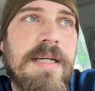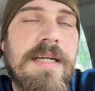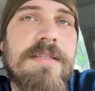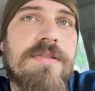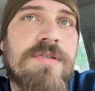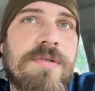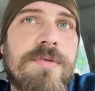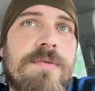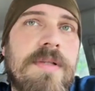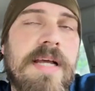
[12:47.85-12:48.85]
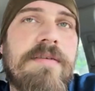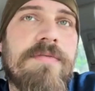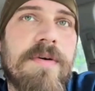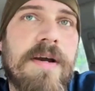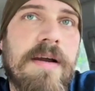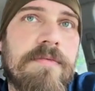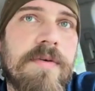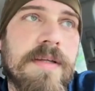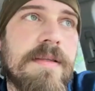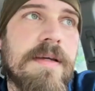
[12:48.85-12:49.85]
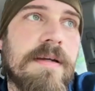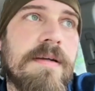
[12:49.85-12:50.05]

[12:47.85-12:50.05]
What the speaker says: It's too late for everything.